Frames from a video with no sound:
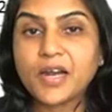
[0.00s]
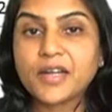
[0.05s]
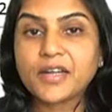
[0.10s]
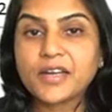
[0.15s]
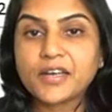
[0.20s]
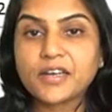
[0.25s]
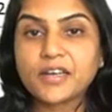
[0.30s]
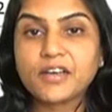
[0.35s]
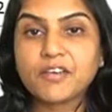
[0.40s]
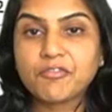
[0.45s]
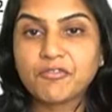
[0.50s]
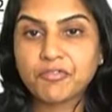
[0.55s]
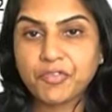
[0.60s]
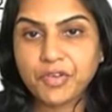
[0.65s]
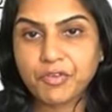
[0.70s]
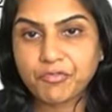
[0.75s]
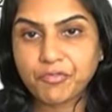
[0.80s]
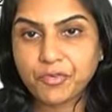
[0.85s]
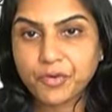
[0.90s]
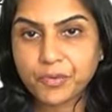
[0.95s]
under
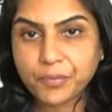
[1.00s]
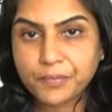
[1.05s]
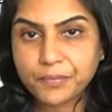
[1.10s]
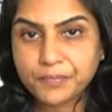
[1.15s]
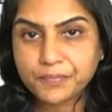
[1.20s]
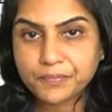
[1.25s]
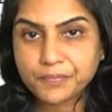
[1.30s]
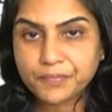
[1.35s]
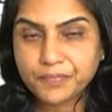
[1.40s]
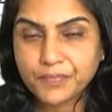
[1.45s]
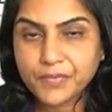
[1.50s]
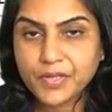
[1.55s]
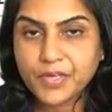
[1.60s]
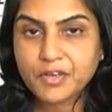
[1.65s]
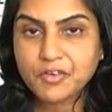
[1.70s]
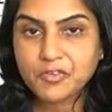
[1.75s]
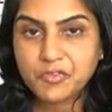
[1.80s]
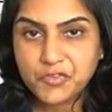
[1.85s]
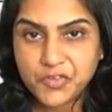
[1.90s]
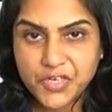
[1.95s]
FIFO.
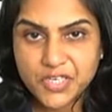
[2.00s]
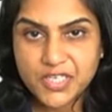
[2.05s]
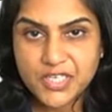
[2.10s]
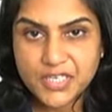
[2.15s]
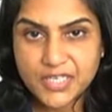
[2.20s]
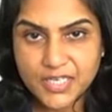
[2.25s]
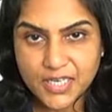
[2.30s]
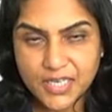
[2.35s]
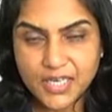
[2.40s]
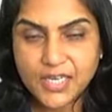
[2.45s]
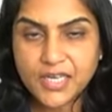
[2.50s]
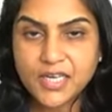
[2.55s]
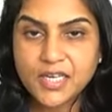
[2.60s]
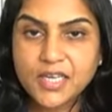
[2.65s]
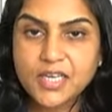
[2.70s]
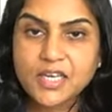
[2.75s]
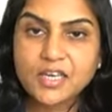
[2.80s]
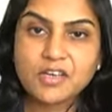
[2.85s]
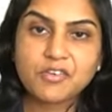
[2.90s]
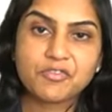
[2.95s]
First in,
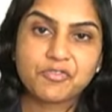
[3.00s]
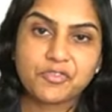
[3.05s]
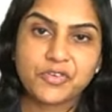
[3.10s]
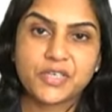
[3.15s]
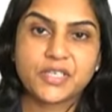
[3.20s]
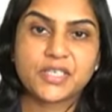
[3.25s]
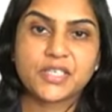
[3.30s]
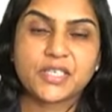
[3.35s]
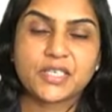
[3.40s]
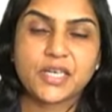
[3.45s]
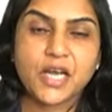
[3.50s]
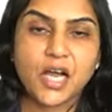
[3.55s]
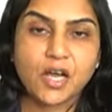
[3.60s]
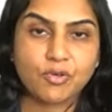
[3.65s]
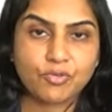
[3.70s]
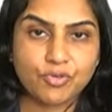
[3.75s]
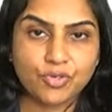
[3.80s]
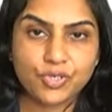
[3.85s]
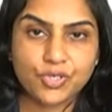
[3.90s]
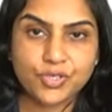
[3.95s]
first
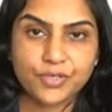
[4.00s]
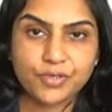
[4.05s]
out.